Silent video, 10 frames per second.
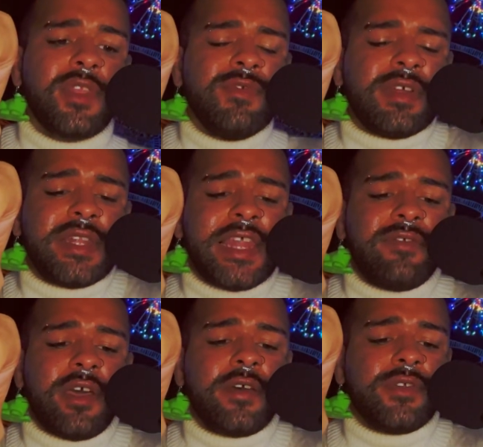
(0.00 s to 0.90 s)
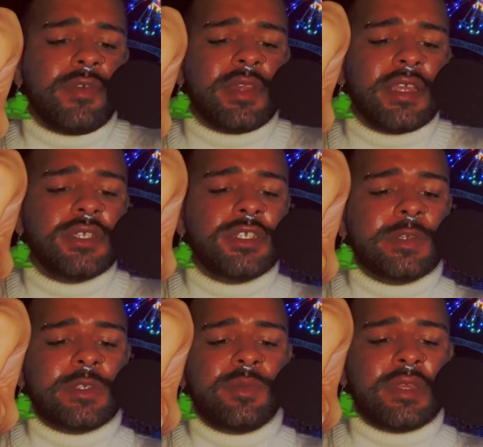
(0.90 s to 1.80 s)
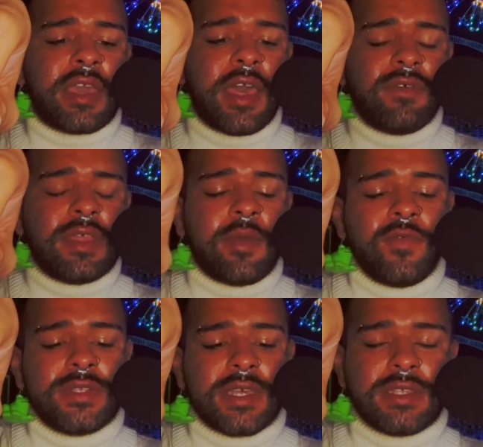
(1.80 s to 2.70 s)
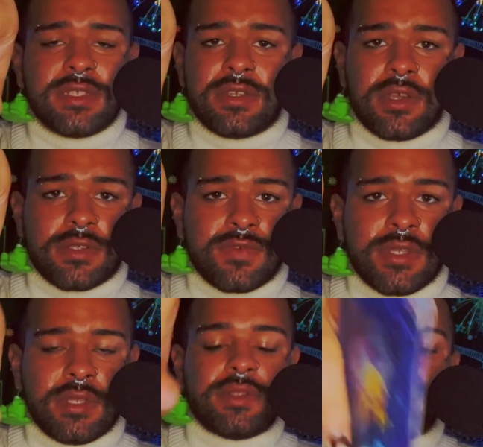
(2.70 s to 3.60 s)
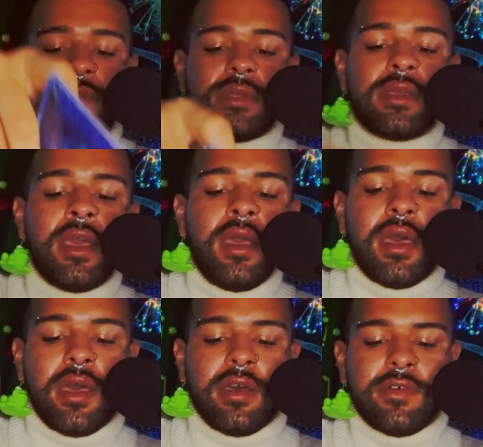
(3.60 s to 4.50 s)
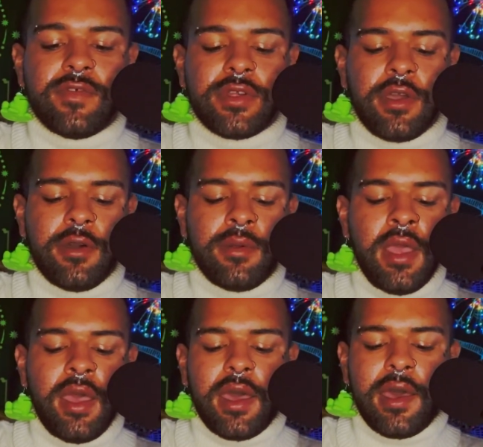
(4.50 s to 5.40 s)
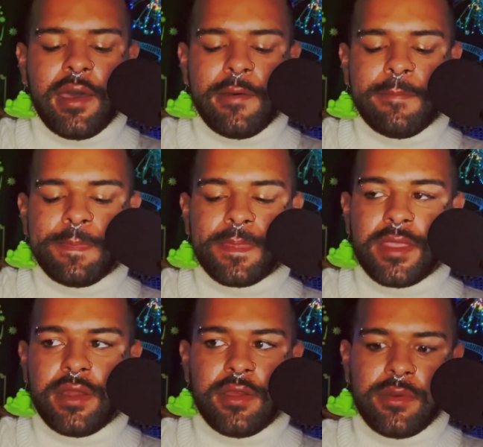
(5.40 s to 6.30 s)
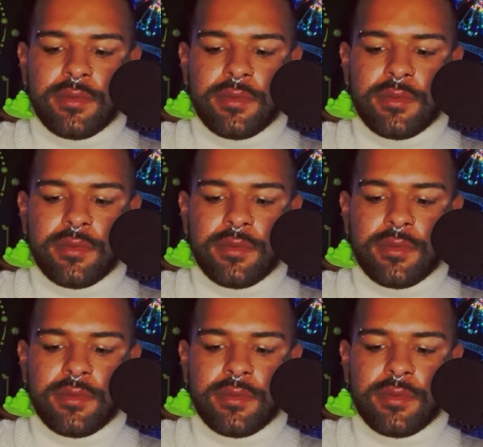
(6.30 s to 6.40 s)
uh, le- uh, your relationships are being heavily emphasized in y'all's reading this week, uh, Virgo. Um, you know,